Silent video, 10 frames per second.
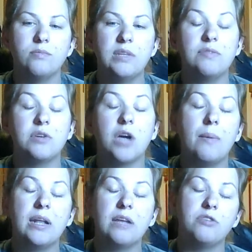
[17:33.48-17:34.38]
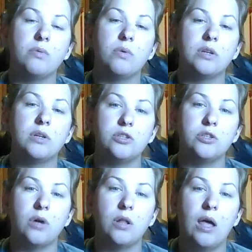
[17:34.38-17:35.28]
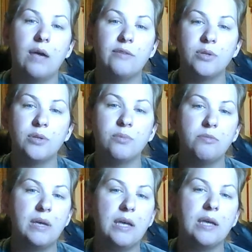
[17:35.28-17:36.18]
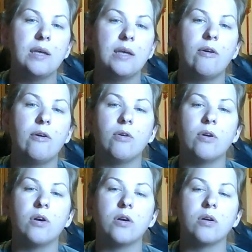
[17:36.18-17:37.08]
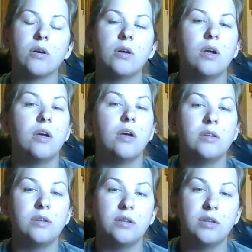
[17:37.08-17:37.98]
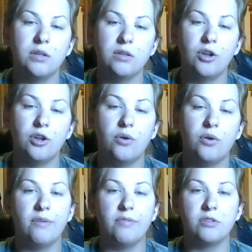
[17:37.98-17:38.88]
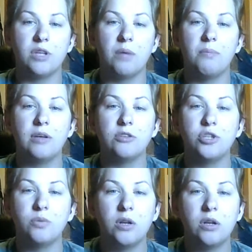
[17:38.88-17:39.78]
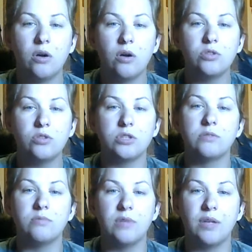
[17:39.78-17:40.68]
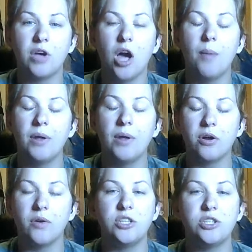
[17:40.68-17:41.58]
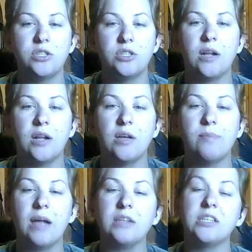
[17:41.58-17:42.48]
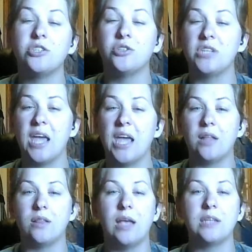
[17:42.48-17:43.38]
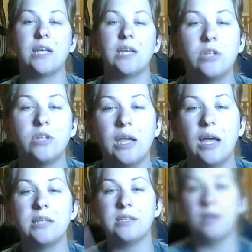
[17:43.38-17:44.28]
leave a comment if you want to do a live stream with me, or you know, if there's something else you want to know, just leave a comment or a question and I'll get back to you as soon as I can. Thanks. Have a good day, guys.